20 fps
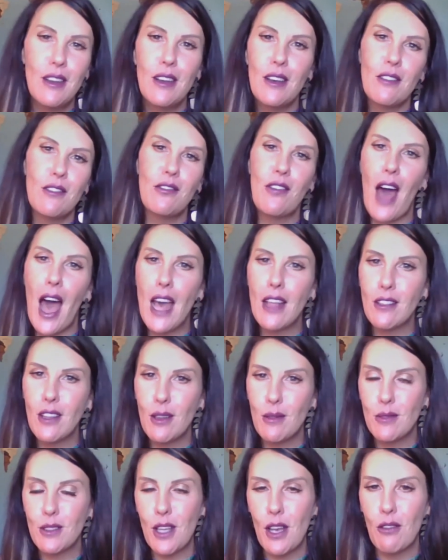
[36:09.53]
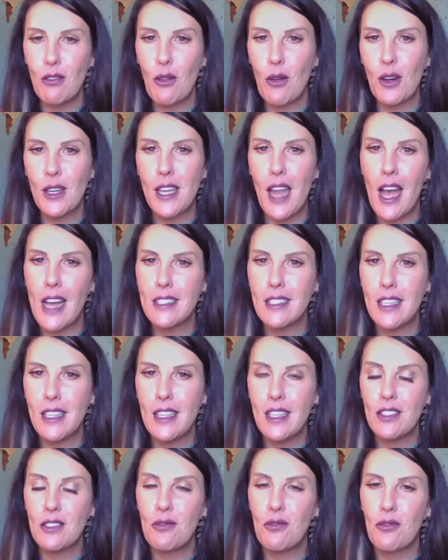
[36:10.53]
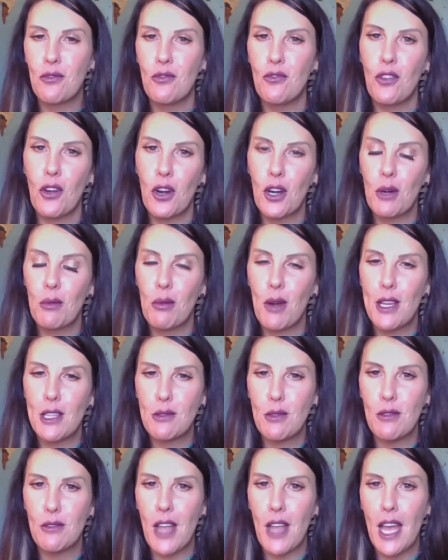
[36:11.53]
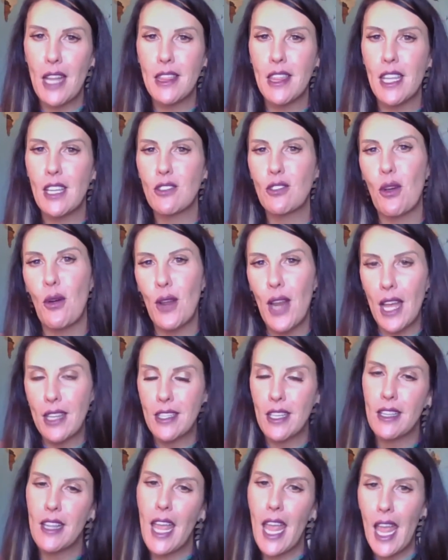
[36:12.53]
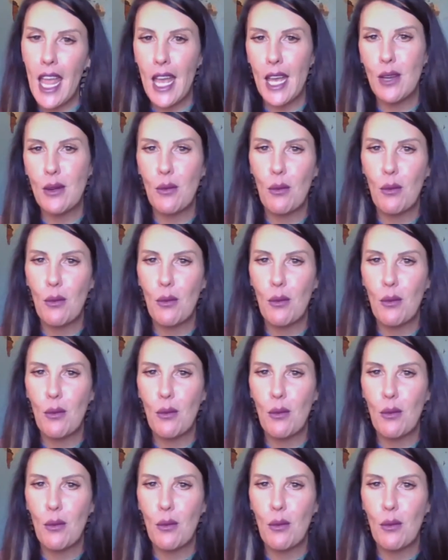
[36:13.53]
phylums of chordata, these vertebrates. We've got things going on to land.